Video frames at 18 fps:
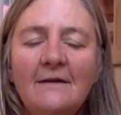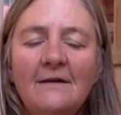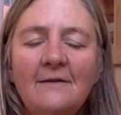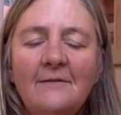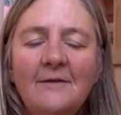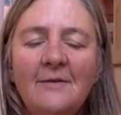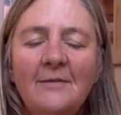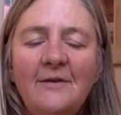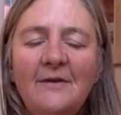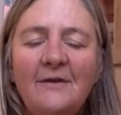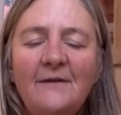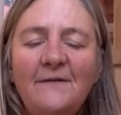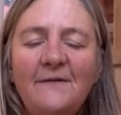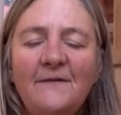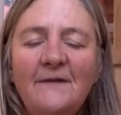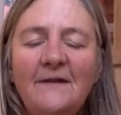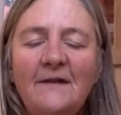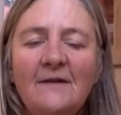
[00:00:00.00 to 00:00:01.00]
Maybe your
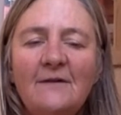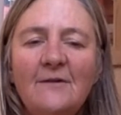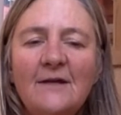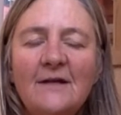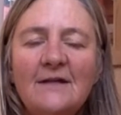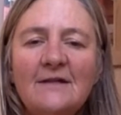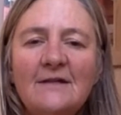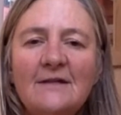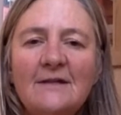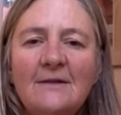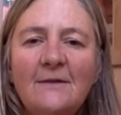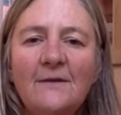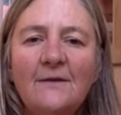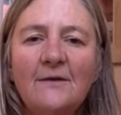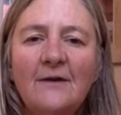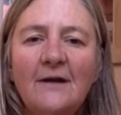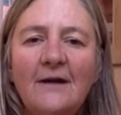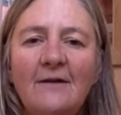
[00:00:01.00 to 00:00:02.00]
feet are resting on
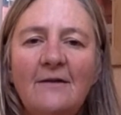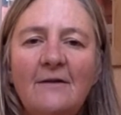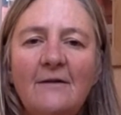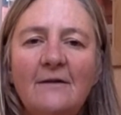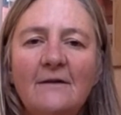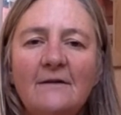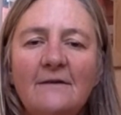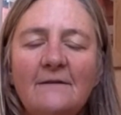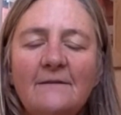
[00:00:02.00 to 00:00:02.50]
the ground.